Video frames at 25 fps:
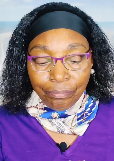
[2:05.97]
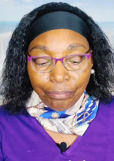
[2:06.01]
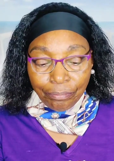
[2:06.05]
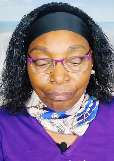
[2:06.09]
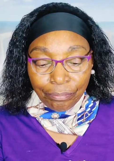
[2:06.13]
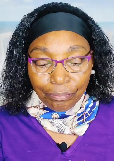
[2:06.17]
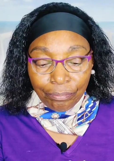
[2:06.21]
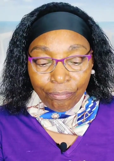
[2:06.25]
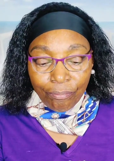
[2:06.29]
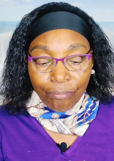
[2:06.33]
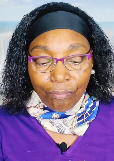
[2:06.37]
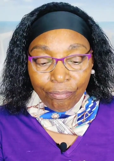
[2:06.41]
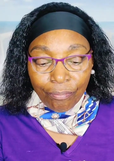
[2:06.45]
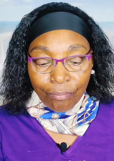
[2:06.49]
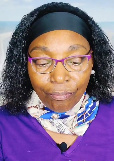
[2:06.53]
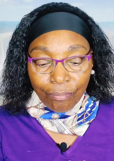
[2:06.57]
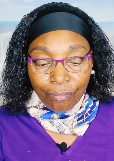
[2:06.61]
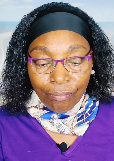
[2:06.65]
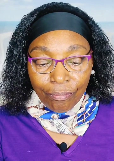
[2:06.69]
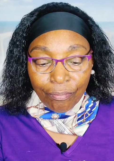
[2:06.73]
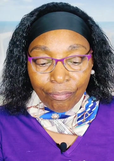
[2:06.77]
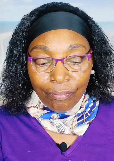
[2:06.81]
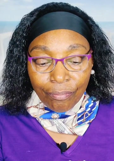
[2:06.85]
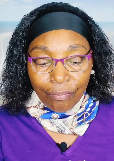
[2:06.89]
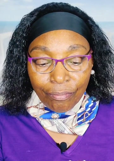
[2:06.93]

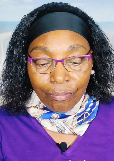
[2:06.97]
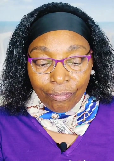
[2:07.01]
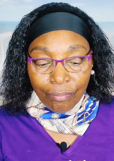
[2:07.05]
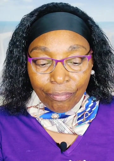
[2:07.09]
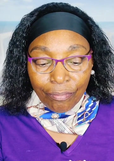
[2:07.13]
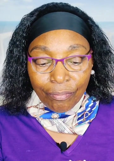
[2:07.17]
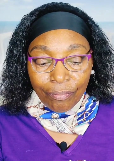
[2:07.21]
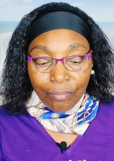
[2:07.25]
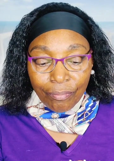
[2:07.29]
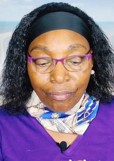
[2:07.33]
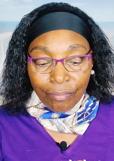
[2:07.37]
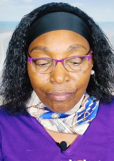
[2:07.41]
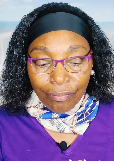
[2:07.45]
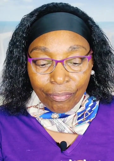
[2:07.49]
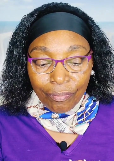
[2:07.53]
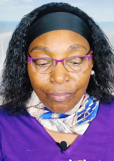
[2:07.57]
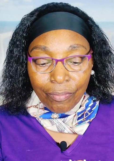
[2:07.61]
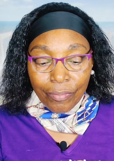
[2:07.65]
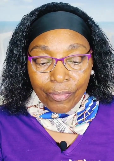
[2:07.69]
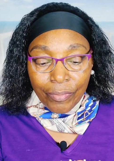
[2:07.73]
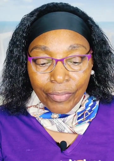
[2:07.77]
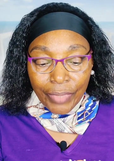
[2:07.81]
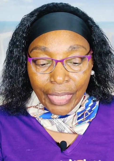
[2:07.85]
Nothing is said.